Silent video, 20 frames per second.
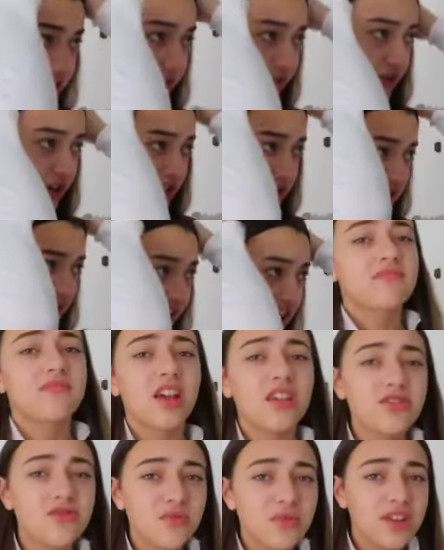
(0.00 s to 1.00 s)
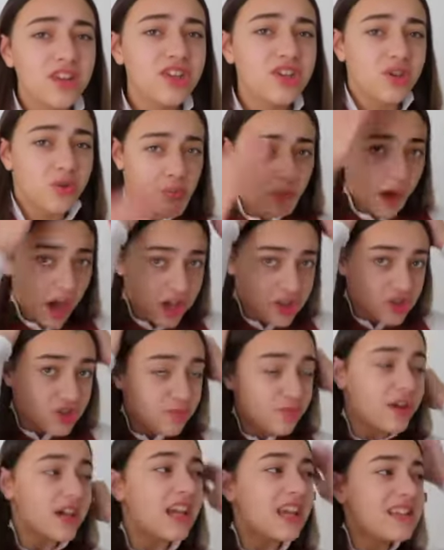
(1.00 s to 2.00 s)
frizzy. Doesn't really do
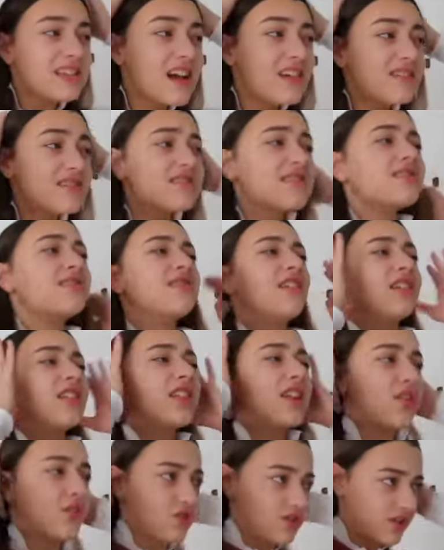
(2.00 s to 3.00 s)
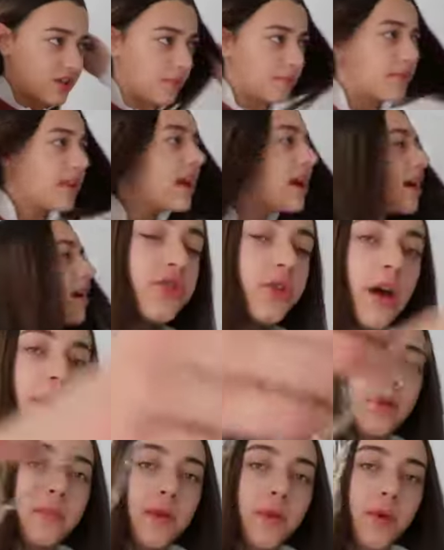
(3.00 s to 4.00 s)
much, but it does a little something. So I'm gonna be